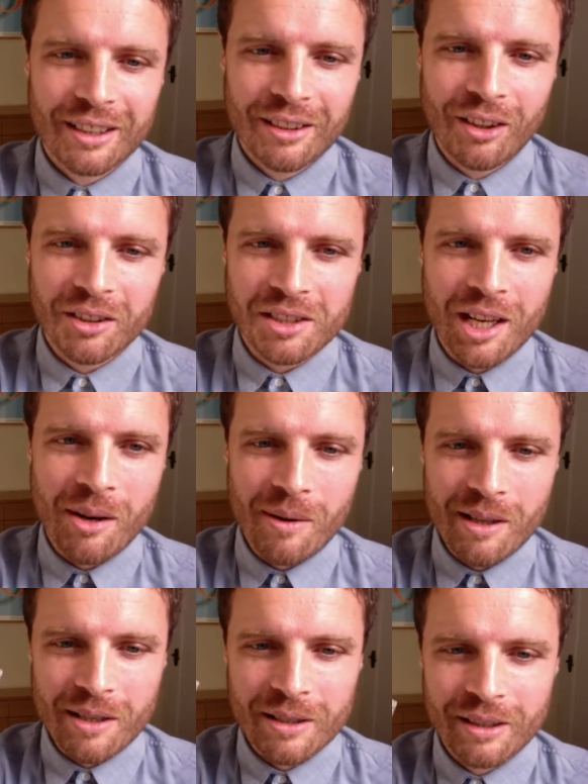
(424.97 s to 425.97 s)
Clock
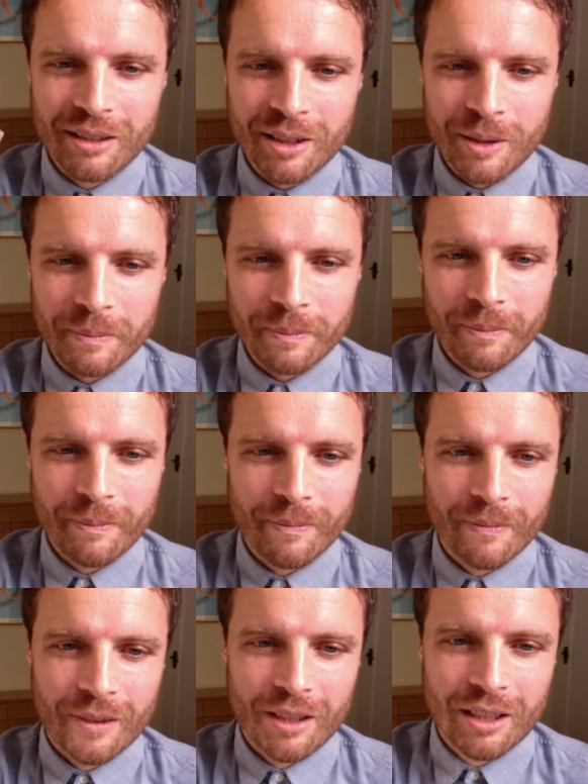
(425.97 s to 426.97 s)
Tower.
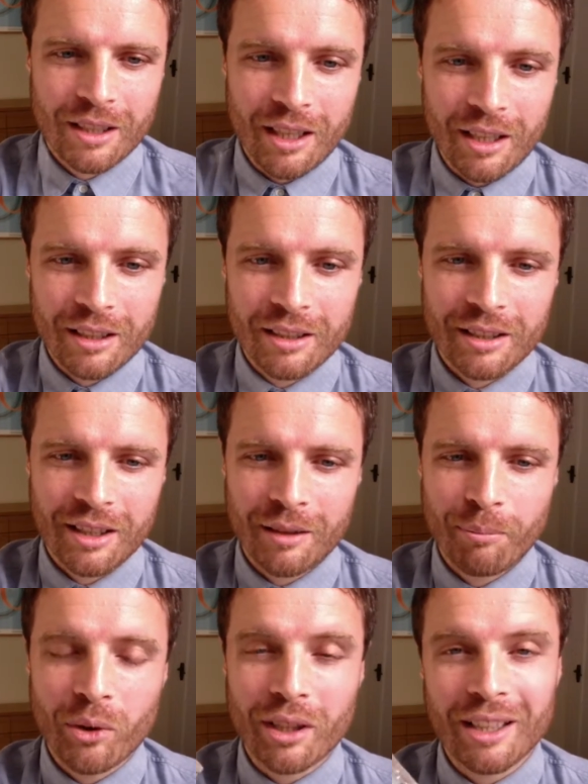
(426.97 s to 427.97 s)
Yeah,
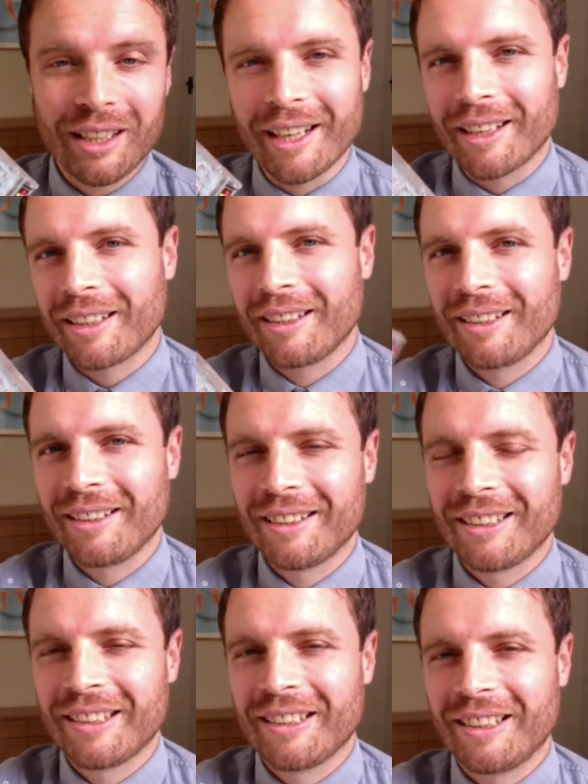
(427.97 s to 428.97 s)
point and click,
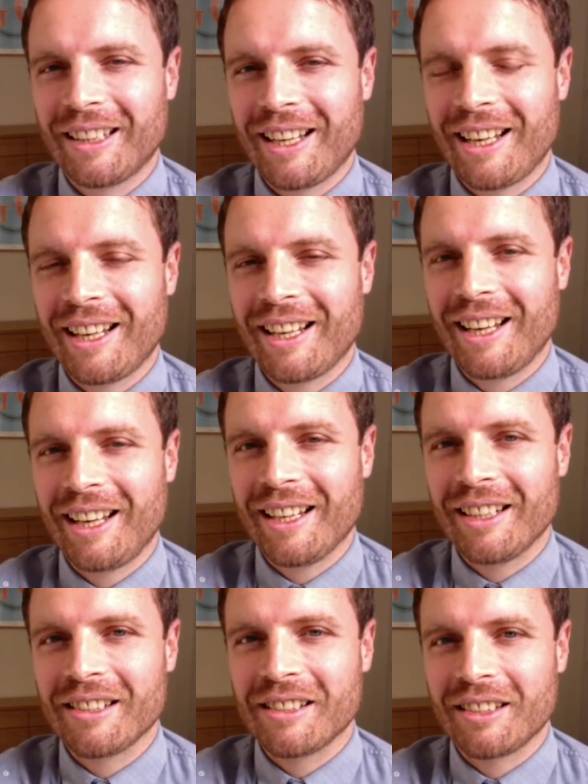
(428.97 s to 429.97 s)

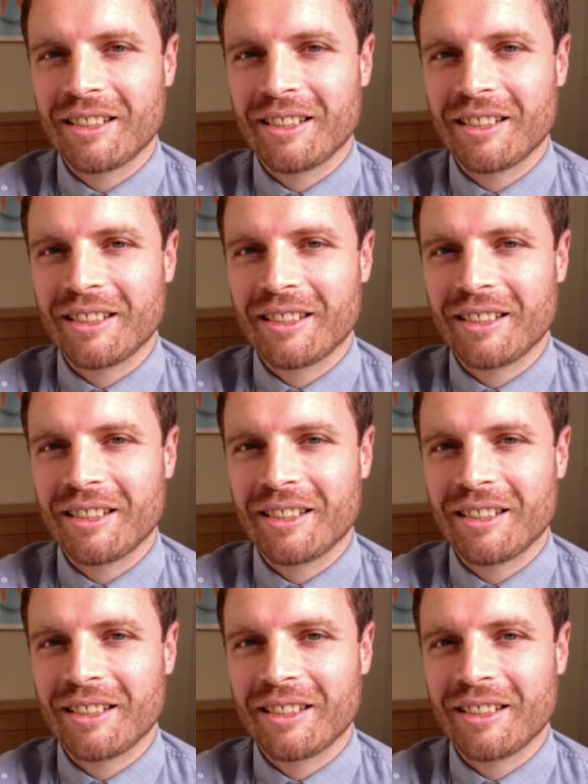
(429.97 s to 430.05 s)
and